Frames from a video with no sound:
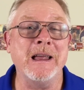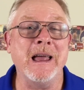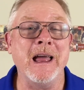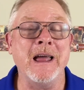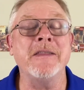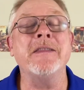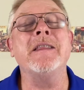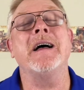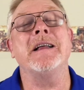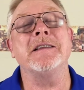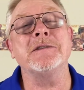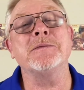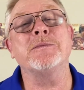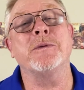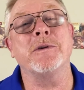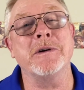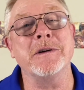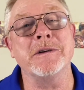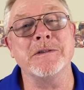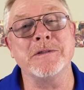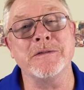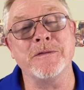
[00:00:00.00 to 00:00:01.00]
And that's
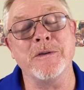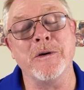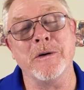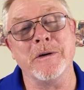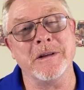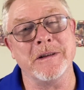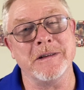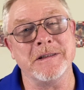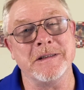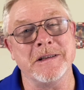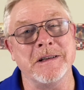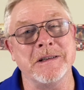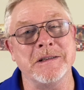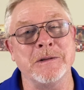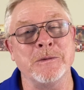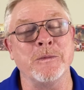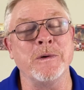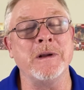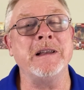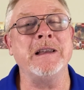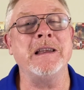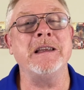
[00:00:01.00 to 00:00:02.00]
where his focus is. And
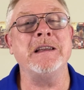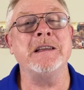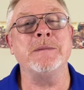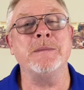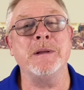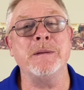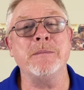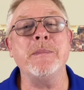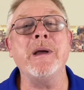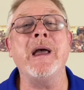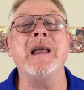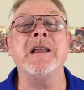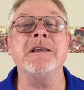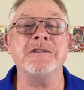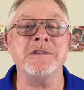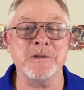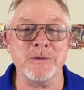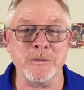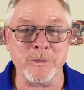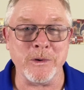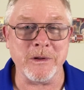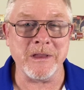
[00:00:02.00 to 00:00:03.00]
we need to be
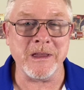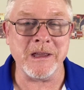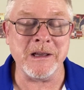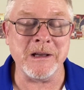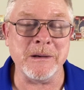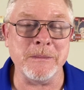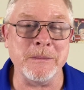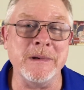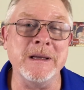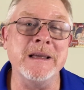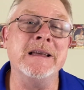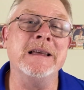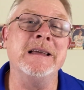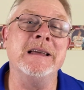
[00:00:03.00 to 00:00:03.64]
patient with him